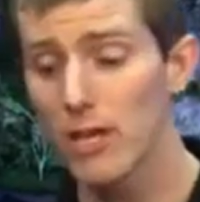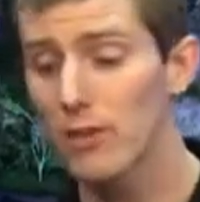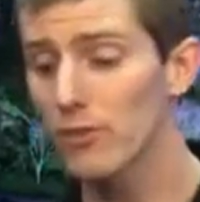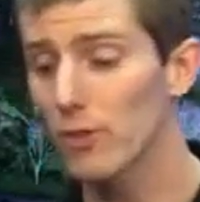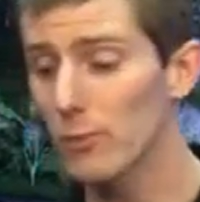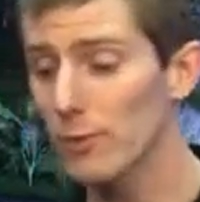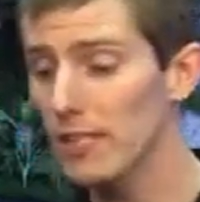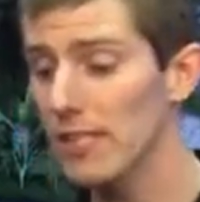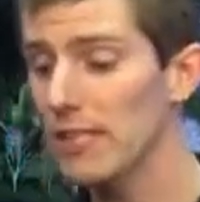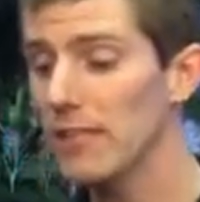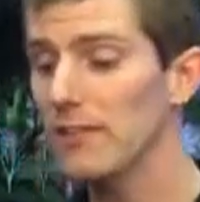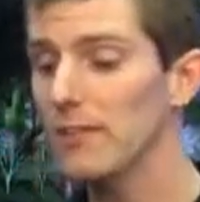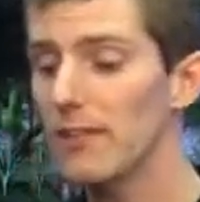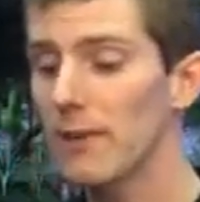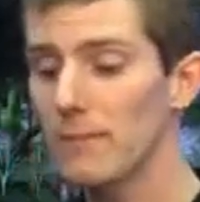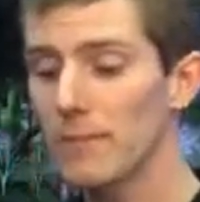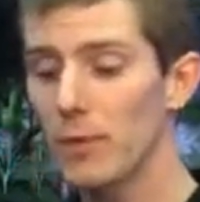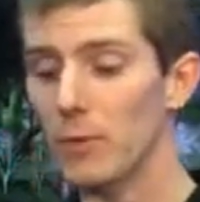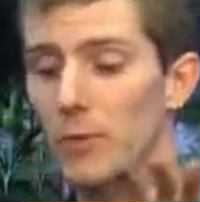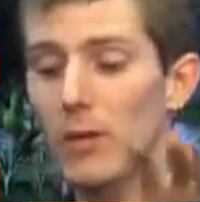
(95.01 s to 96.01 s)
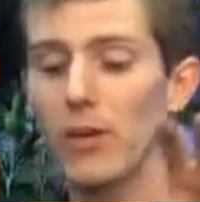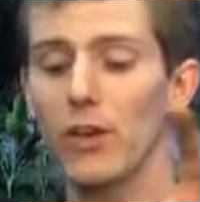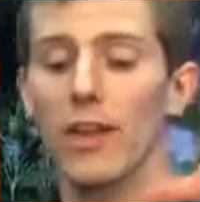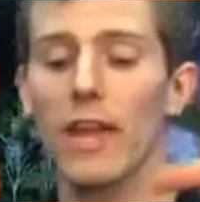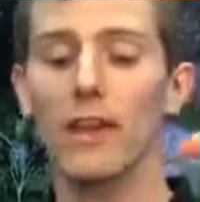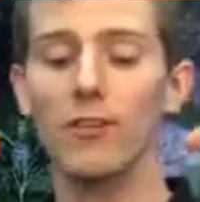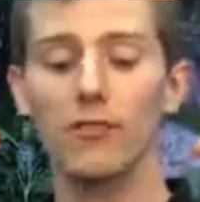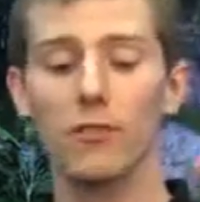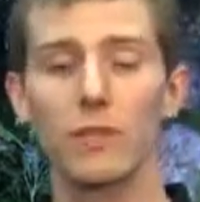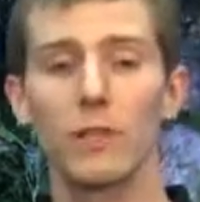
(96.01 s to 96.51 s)
So we needed something we could
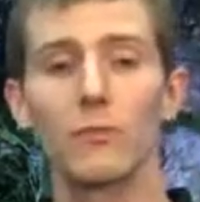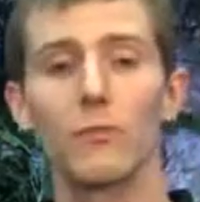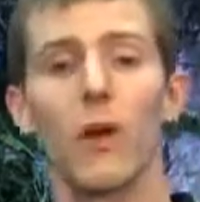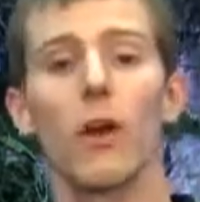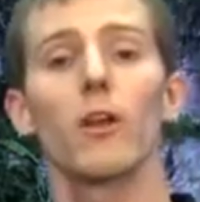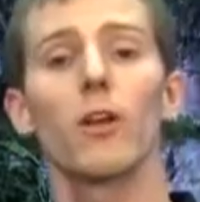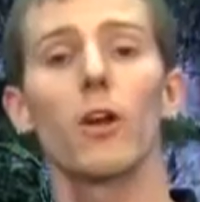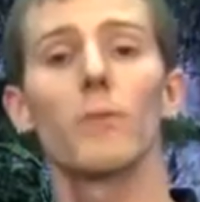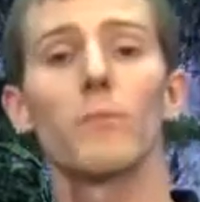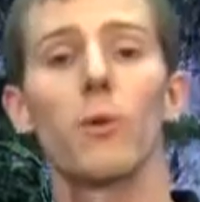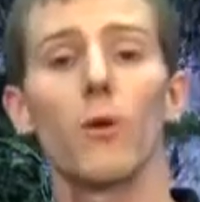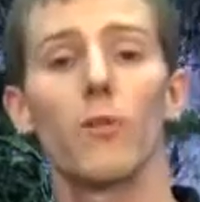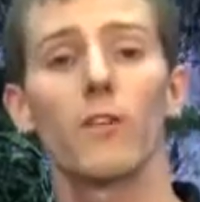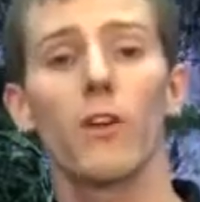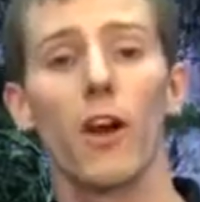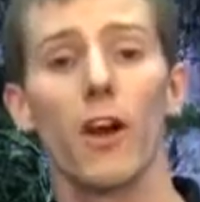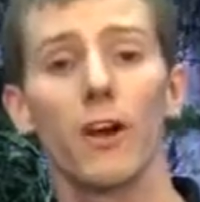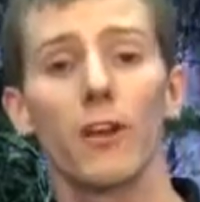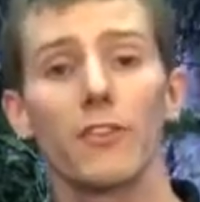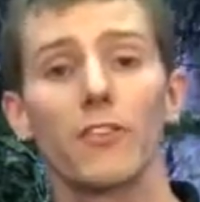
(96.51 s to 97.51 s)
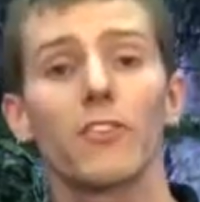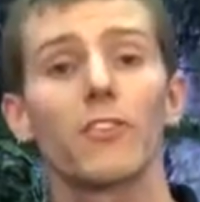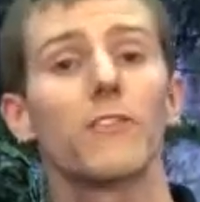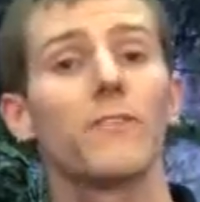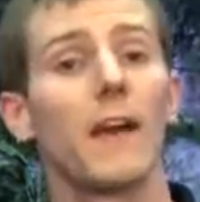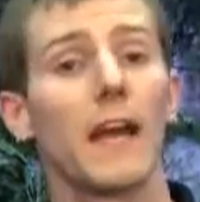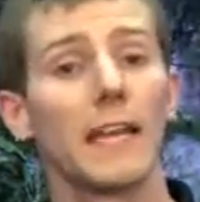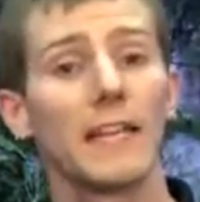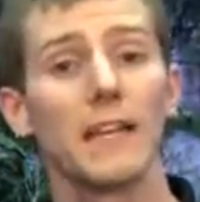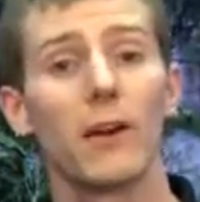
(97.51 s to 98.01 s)
actually run on both cards to
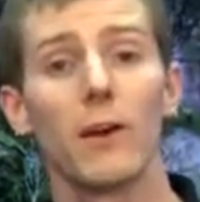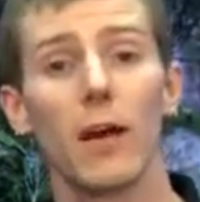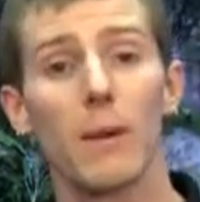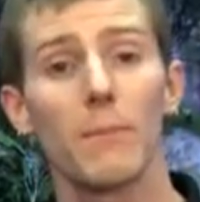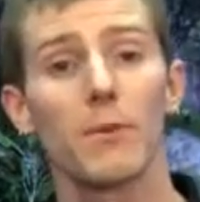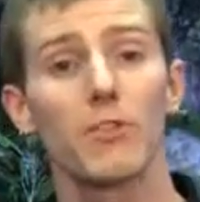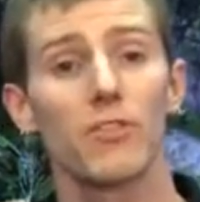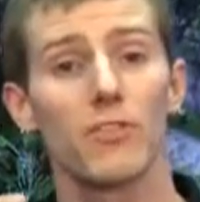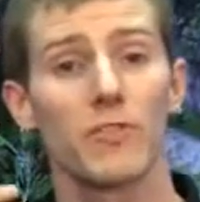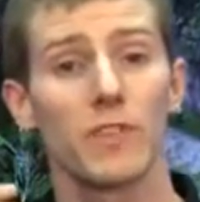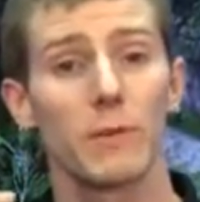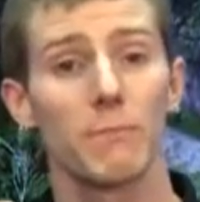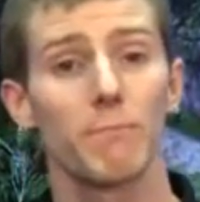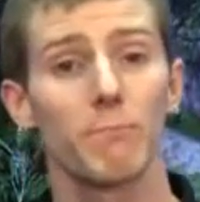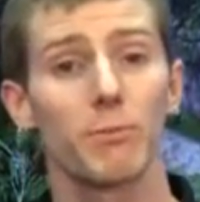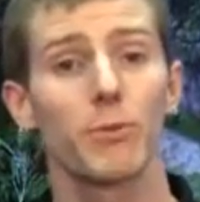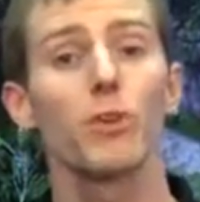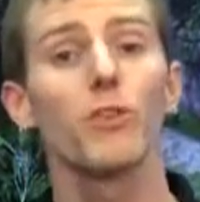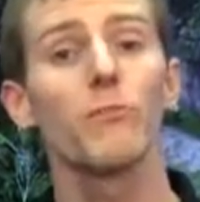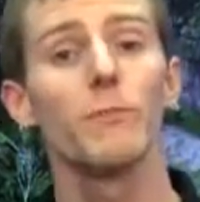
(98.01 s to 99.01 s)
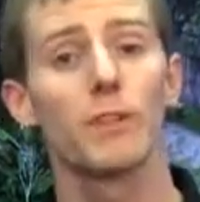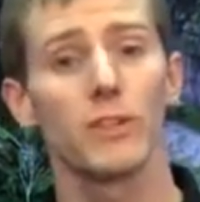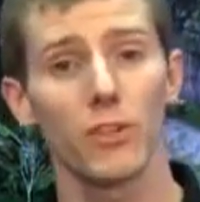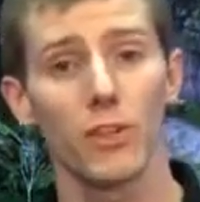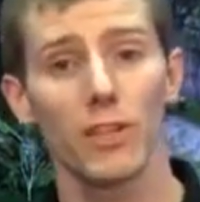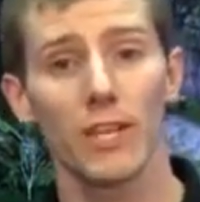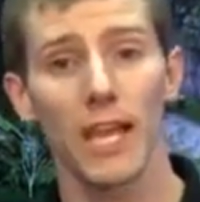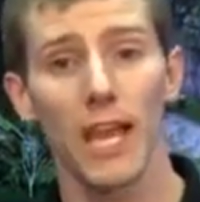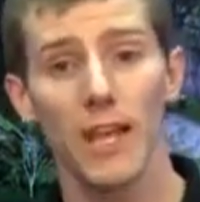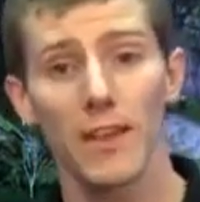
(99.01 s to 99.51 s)
find out how much of an improvement
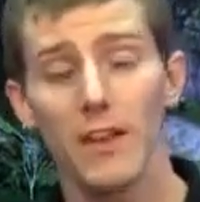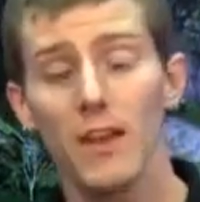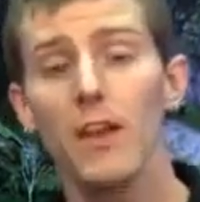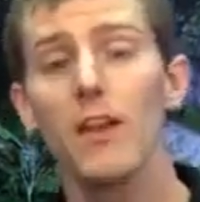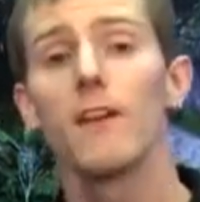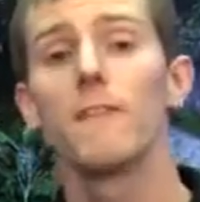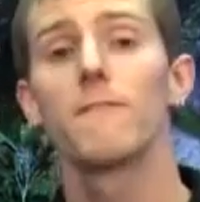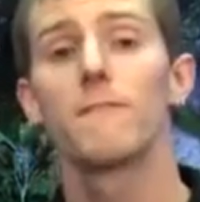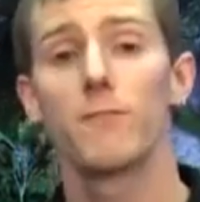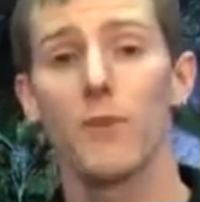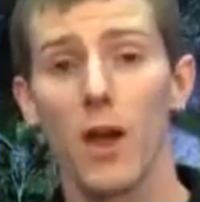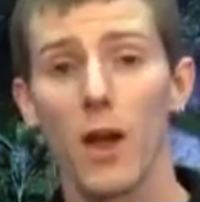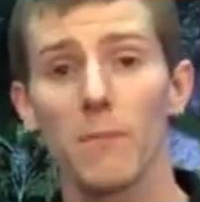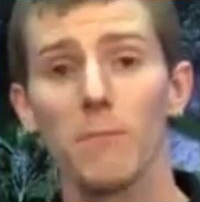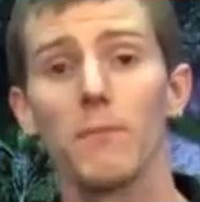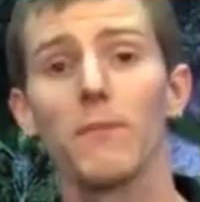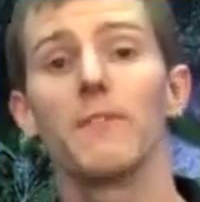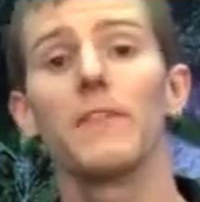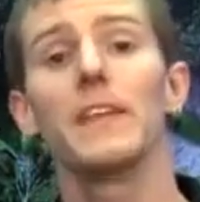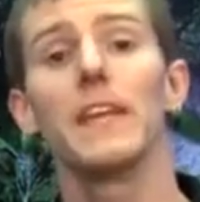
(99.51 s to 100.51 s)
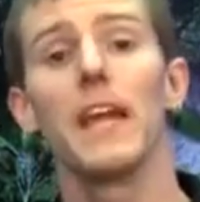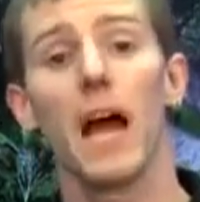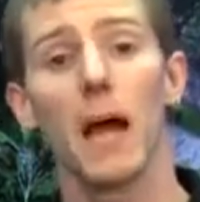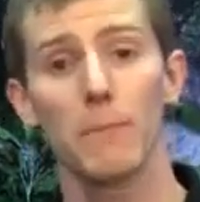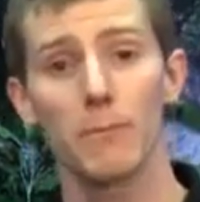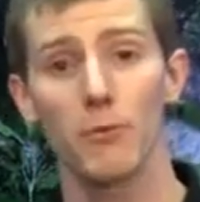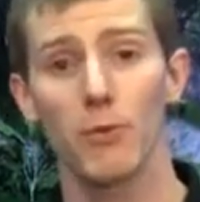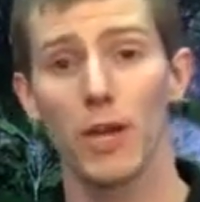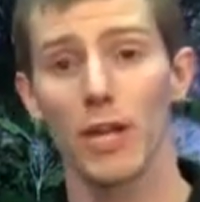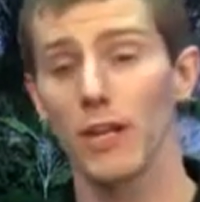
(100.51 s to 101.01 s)
you'll get from the
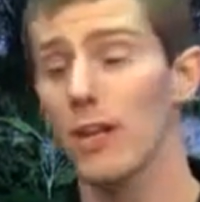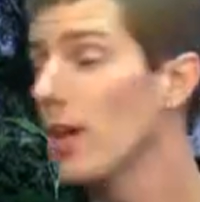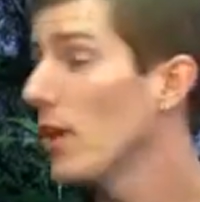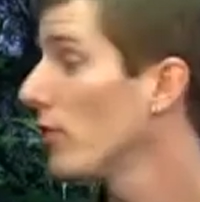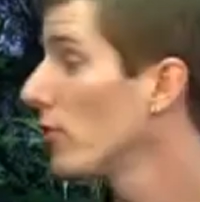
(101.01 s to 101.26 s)
upgrade.